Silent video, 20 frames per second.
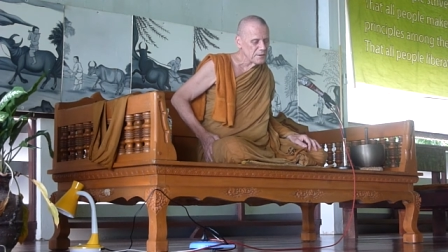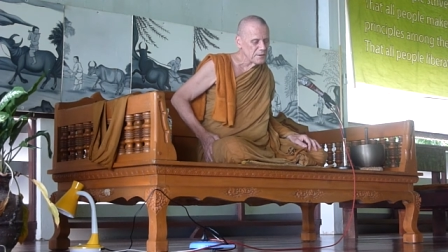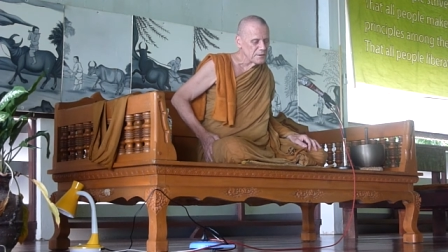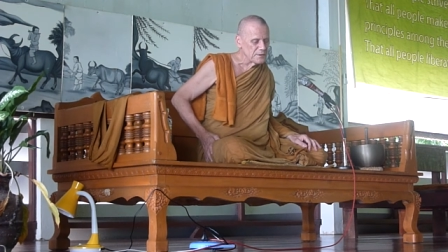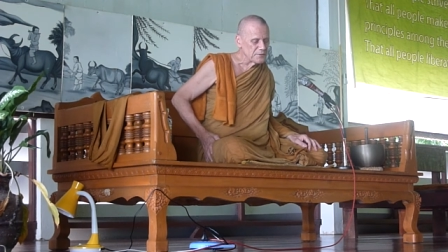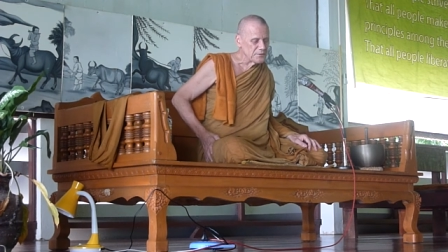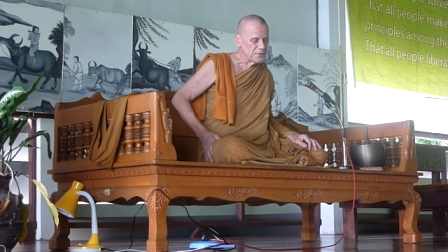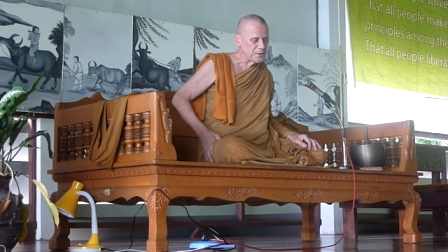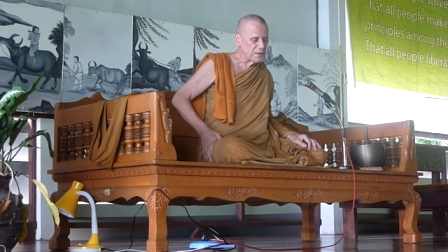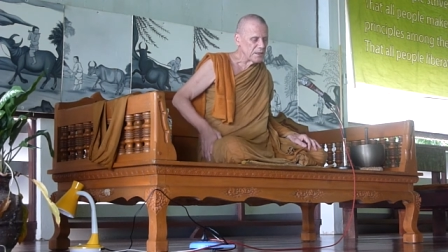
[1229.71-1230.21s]

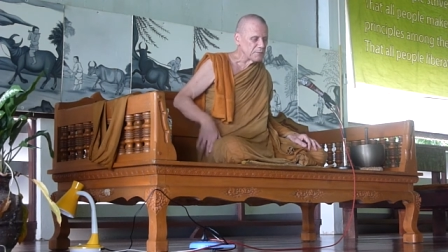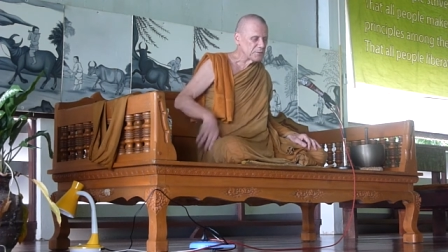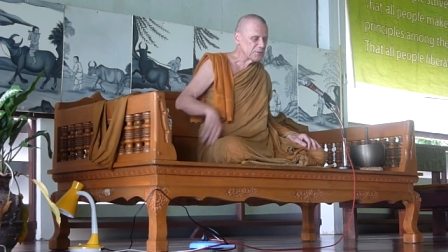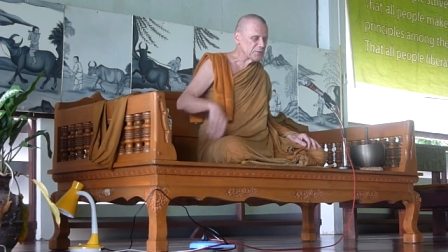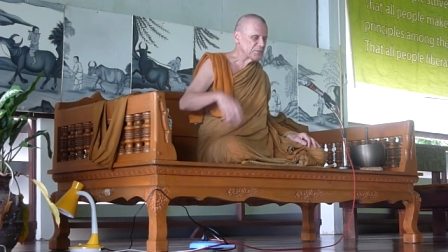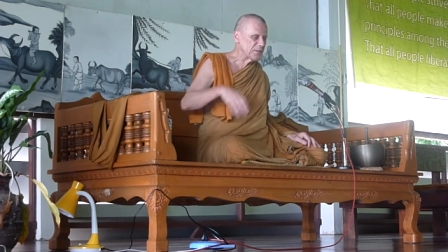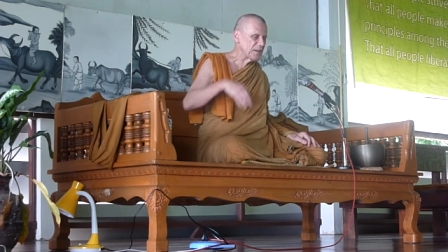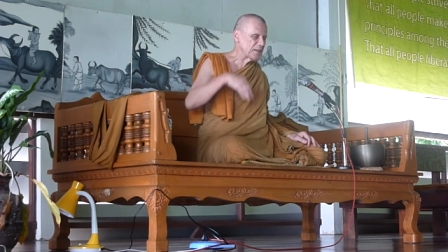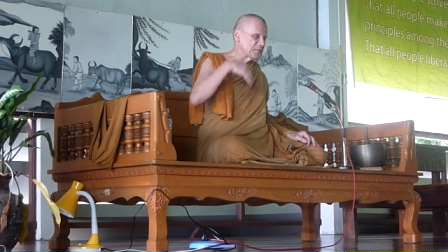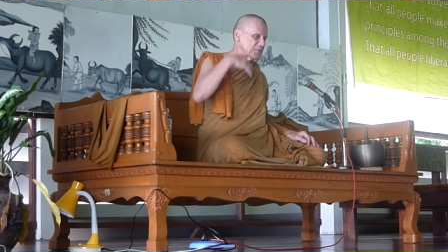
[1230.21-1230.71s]
until I was
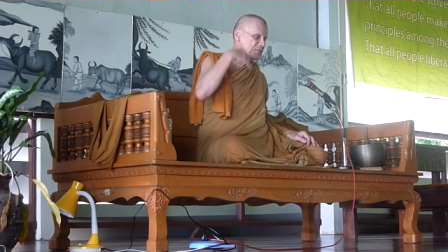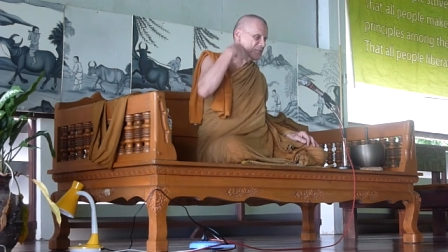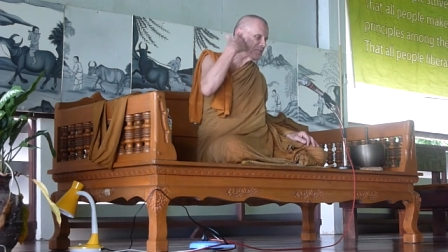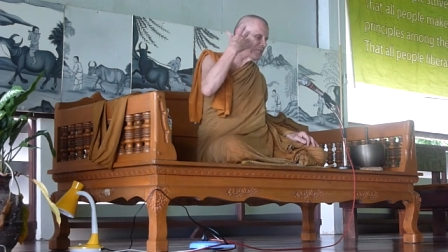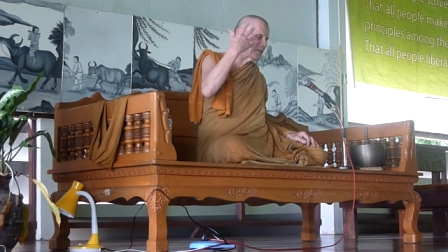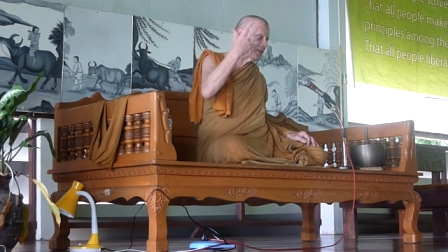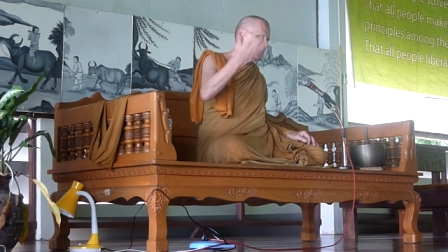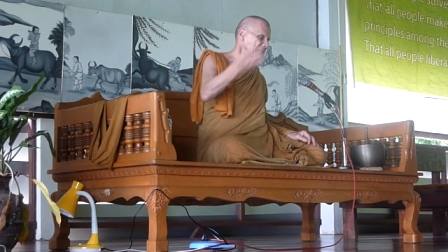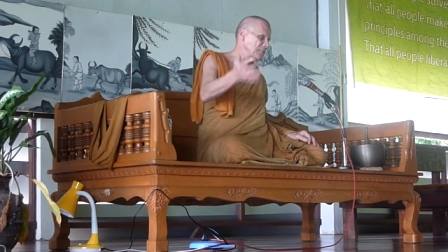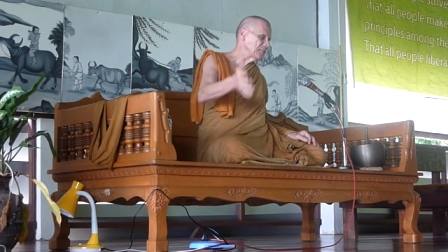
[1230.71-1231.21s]

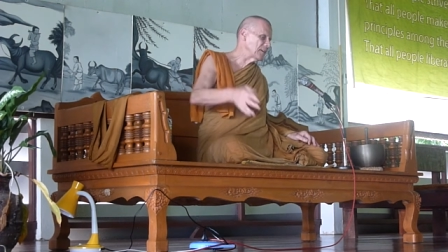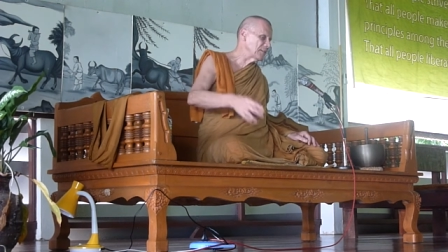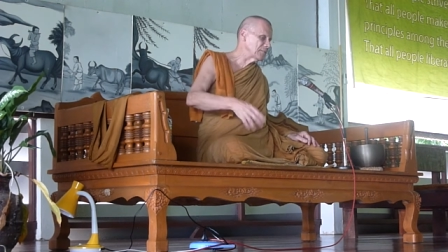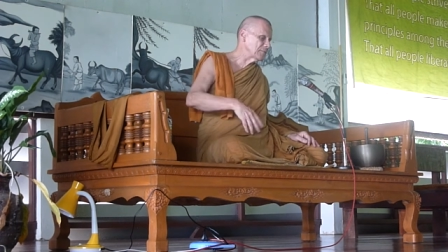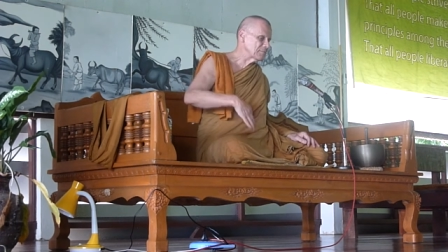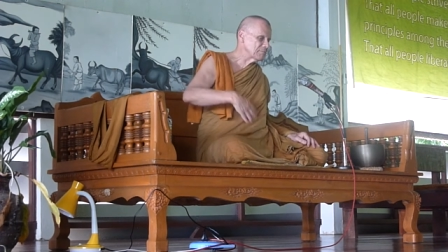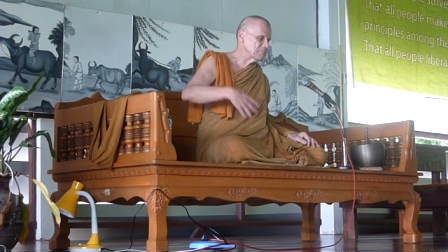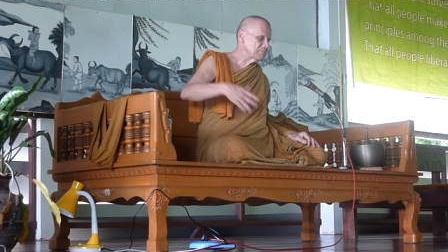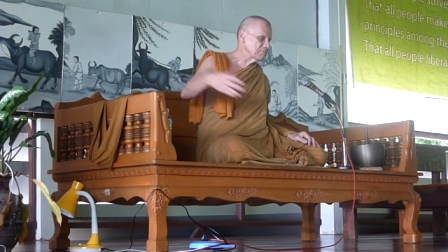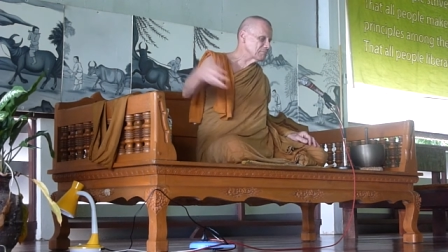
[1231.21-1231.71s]
satisfied, and
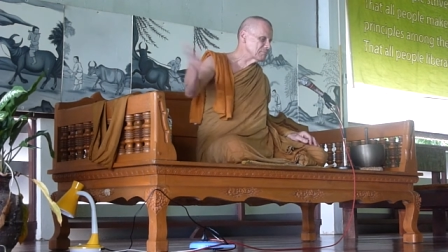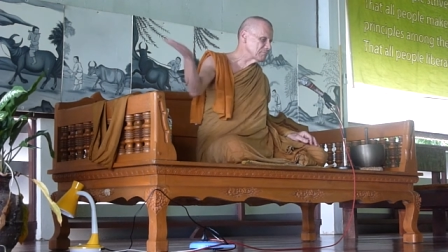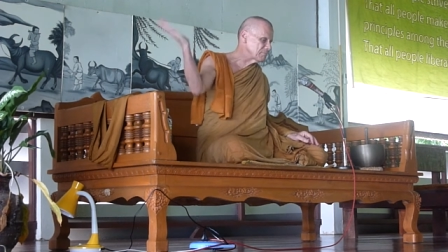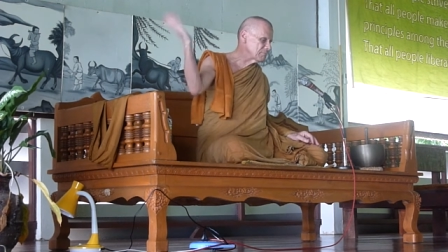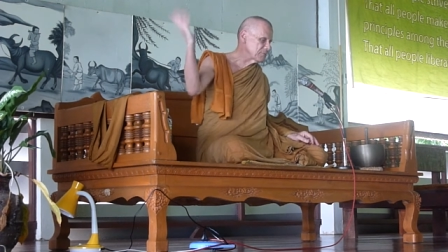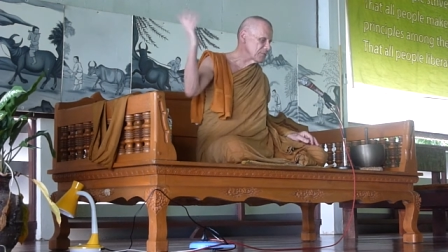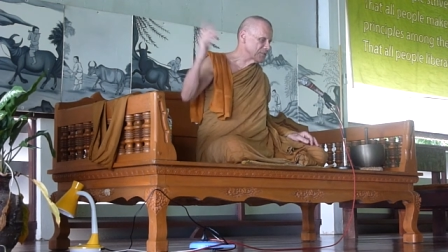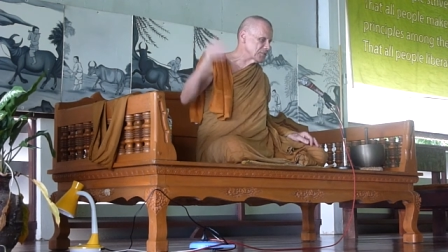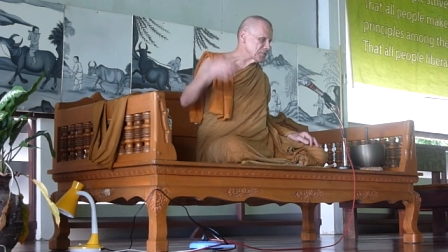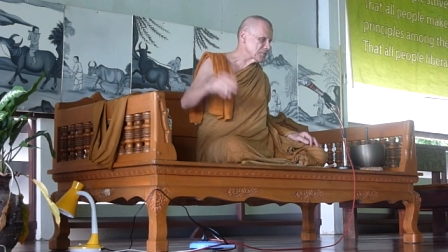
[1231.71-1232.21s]
then
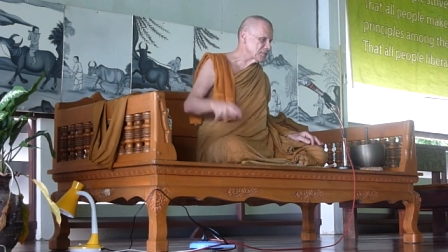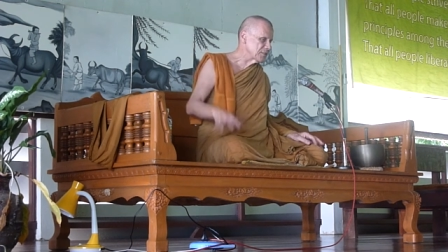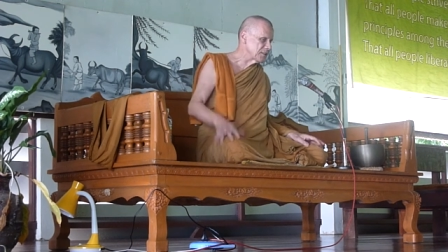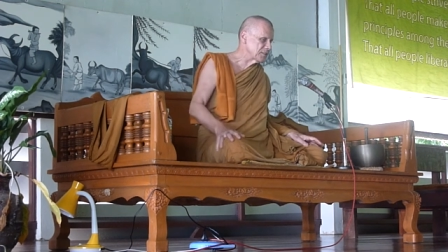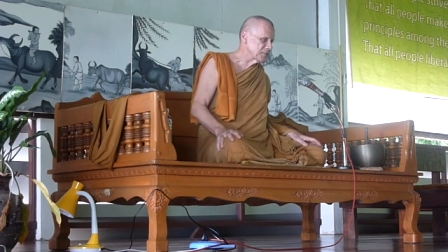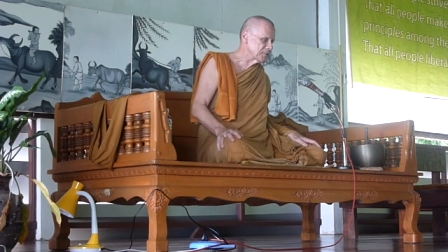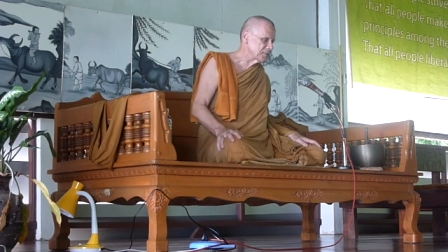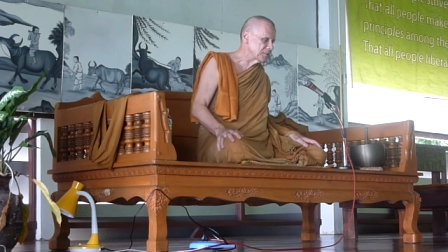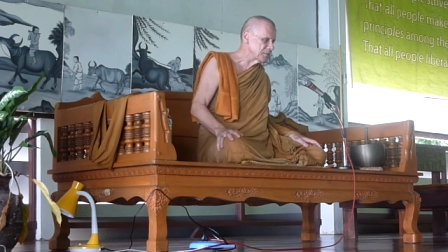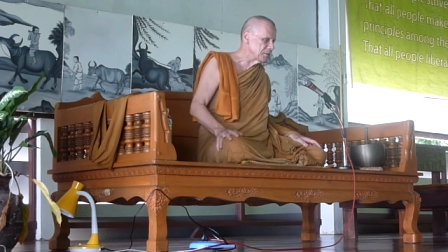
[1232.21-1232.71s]
I just let
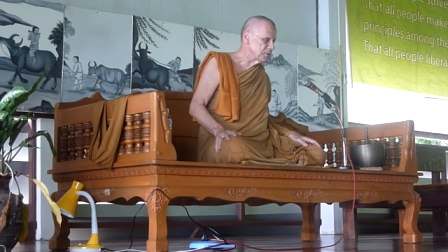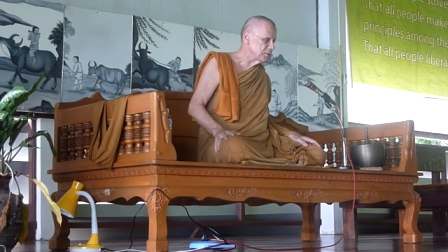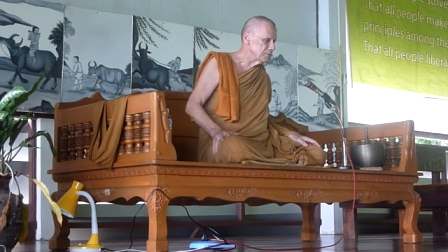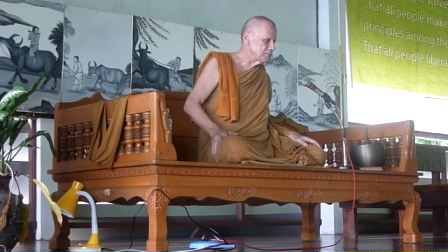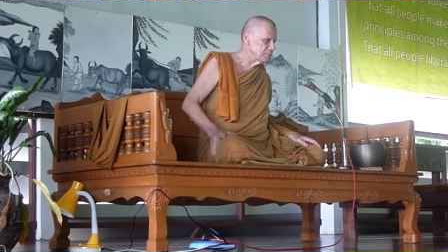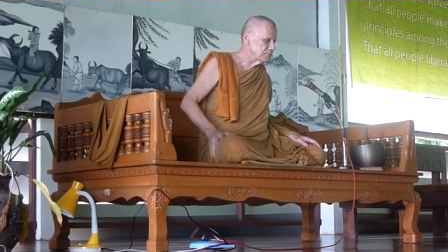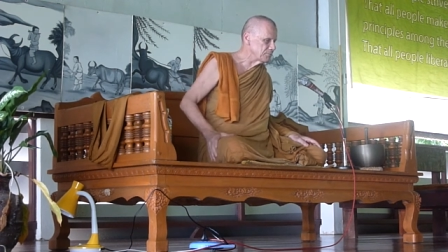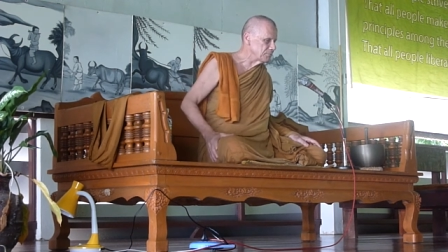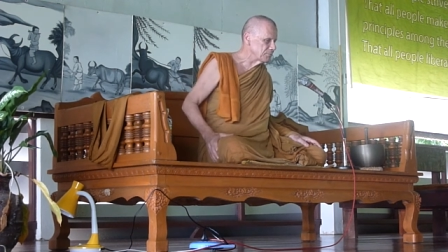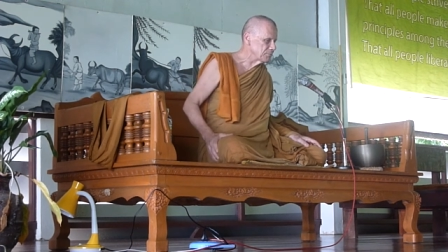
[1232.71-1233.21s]
it go
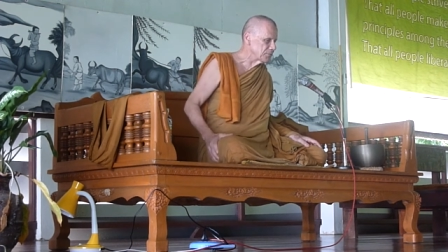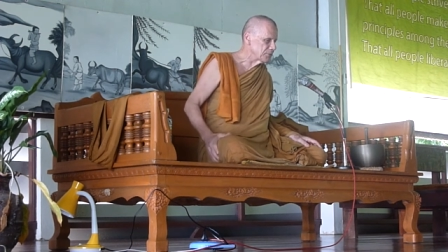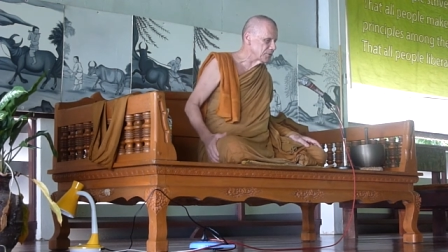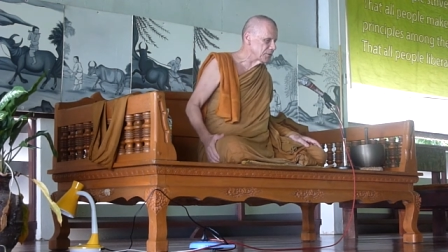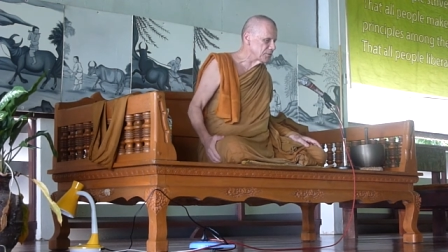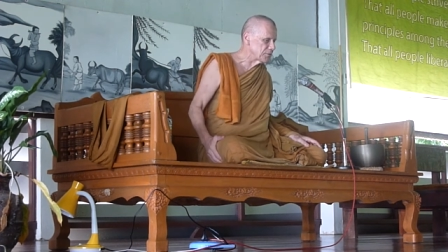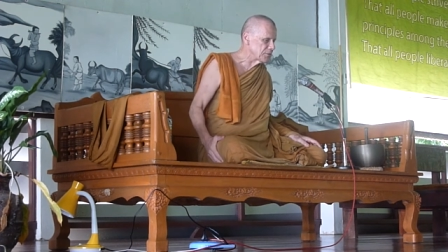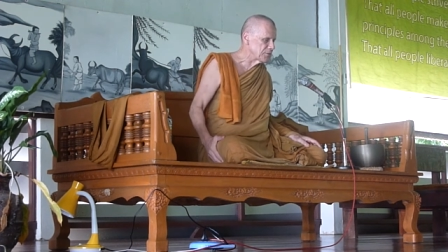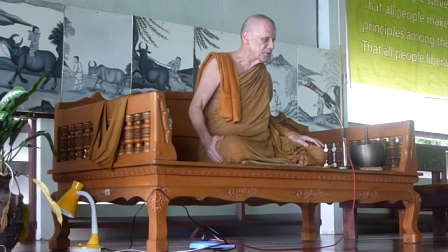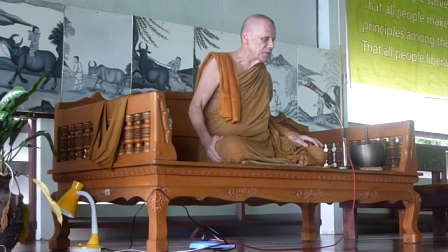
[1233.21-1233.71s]
and
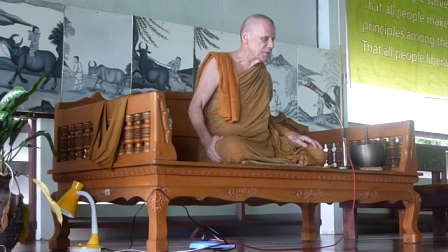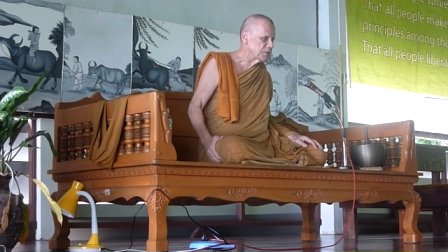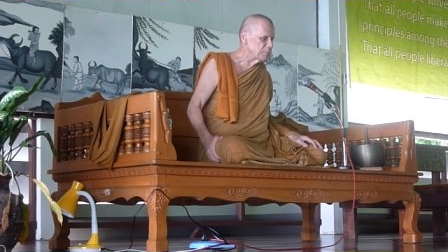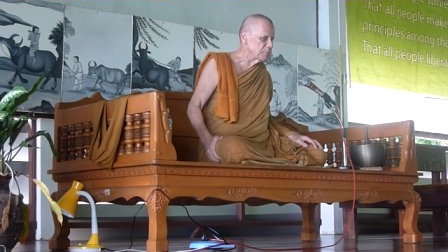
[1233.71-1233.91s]
didn't think